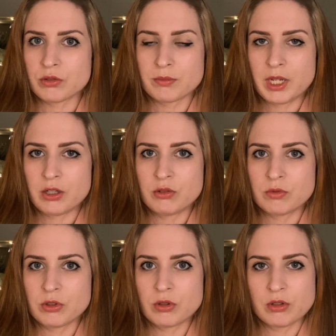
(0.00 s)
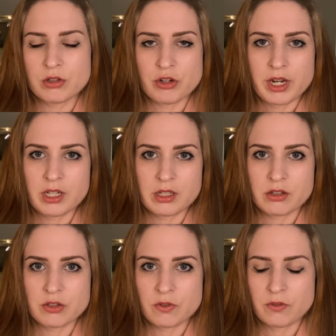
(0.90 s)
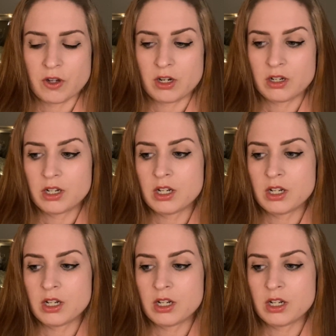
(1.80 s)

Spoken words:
men who would go to the dry cleaners for fun.